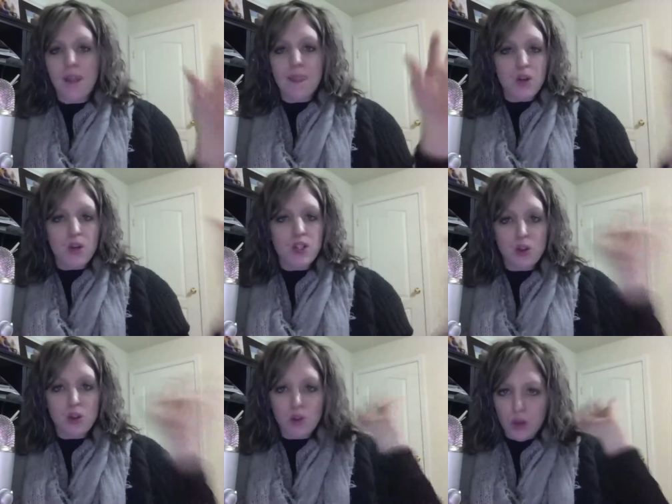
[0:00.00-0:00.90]
You can
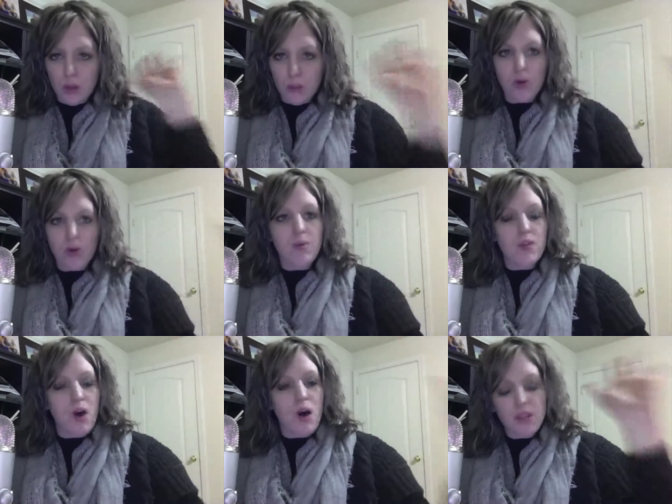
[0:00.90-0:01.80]
do, you can print with
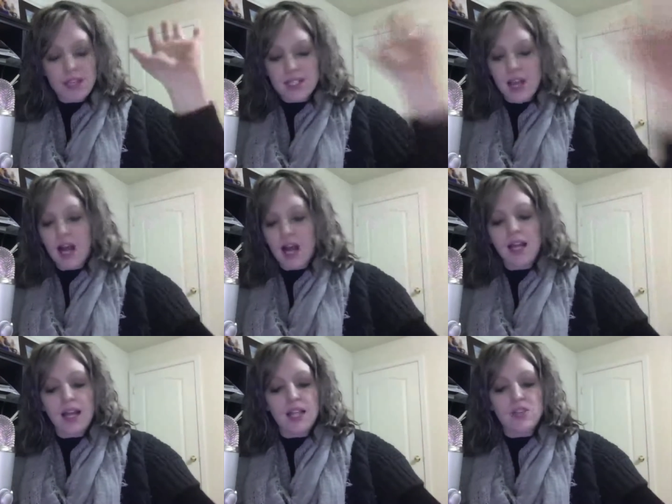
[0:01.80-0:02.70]
all these
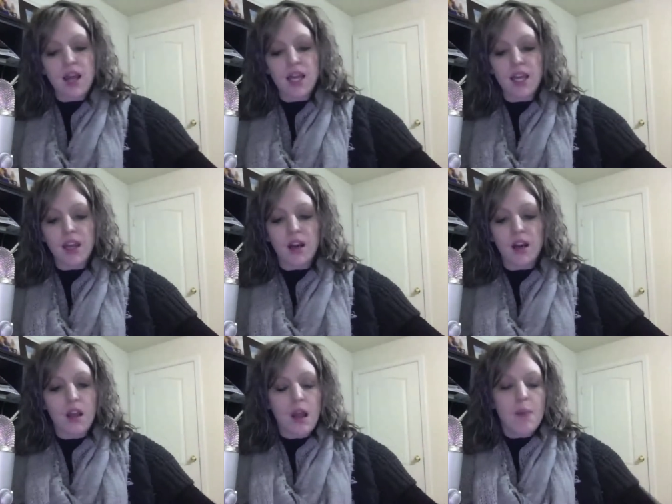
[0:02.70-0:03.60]
guidelines right
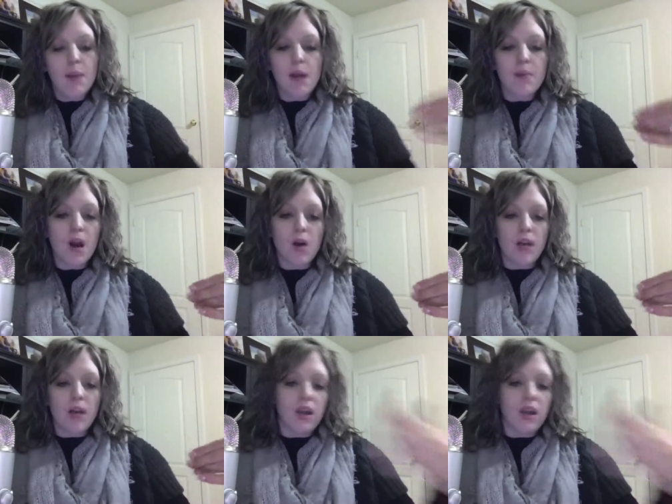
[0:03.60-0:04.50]
here but I'm going to
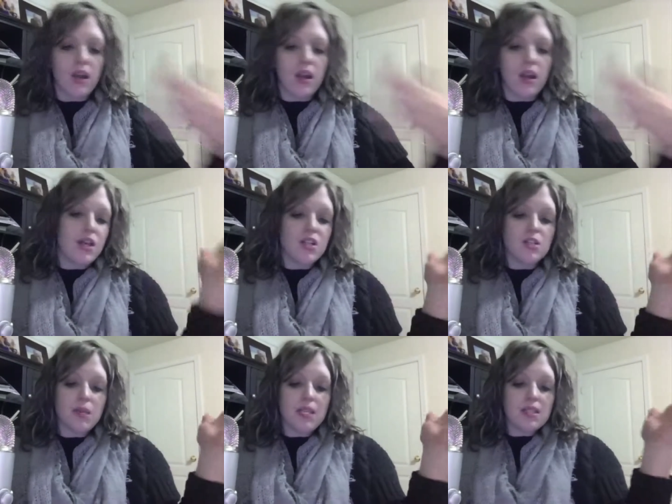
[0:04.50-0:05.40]
own it. And all that just
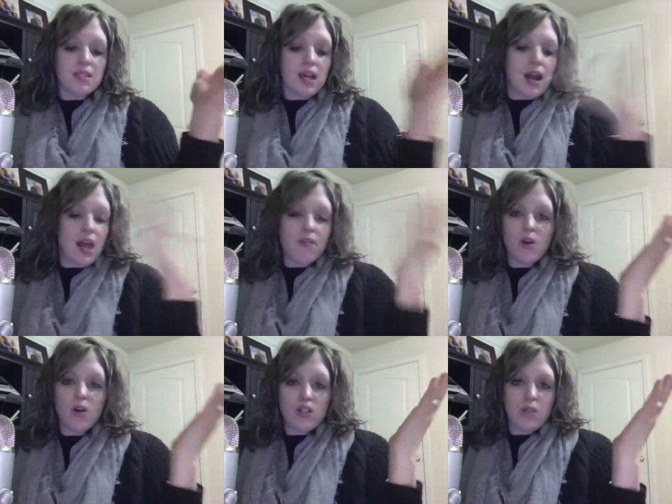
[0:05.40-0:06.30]
means is that I have
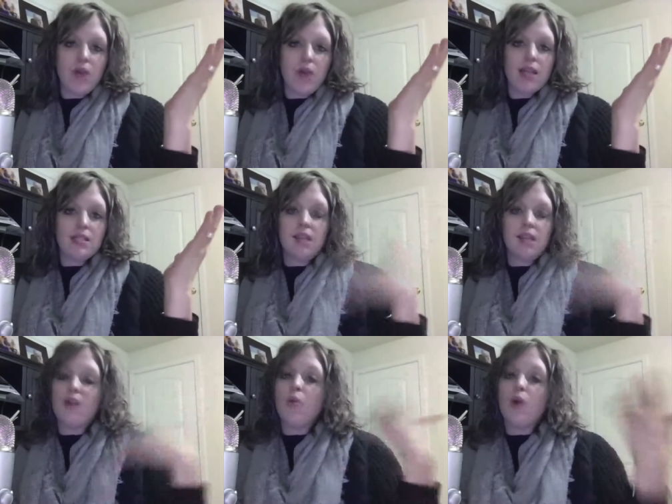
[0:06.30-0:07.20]
ownership rights. And if
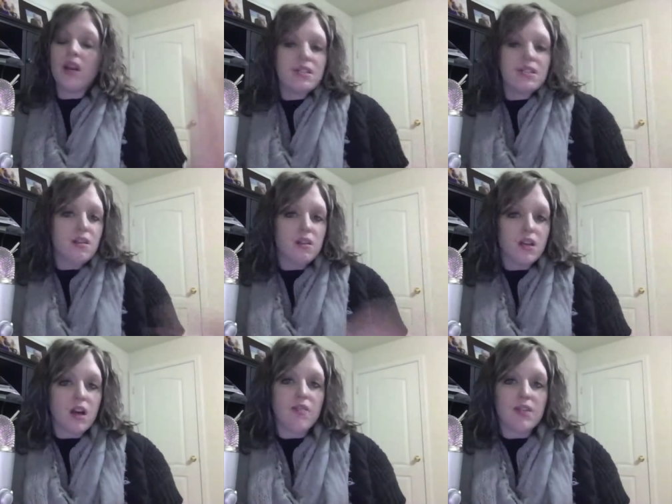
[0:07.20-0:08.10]
they want to continue the
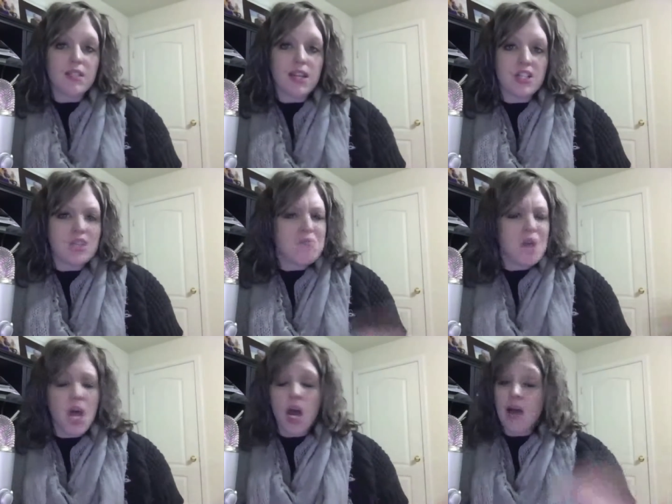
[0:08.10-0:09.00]
conversation,
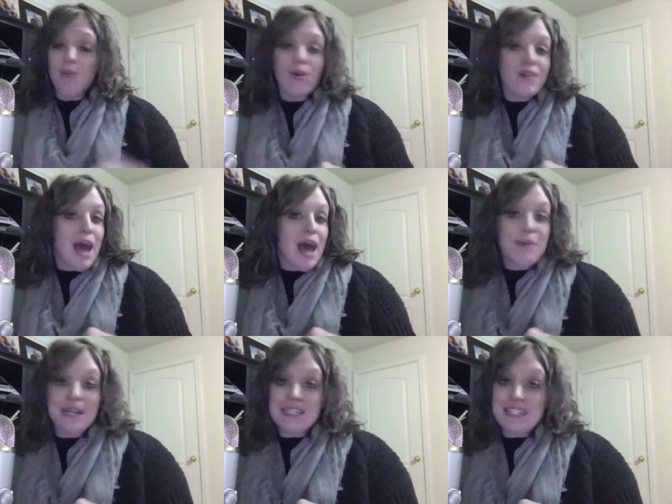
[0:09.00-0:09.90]
I'm more than
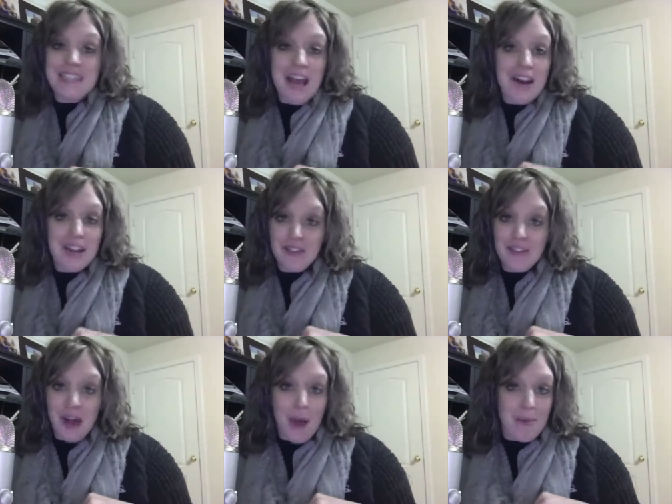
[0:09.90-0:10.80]
happy to sit down and give
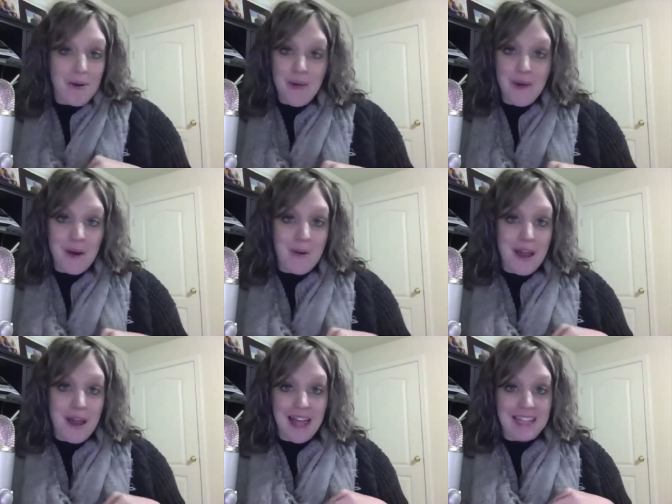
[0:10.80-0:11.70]
a copyright
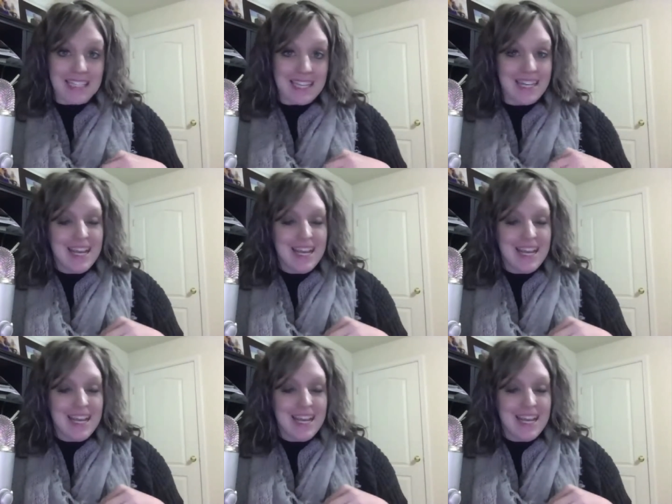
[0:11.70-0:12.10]
101 lesson.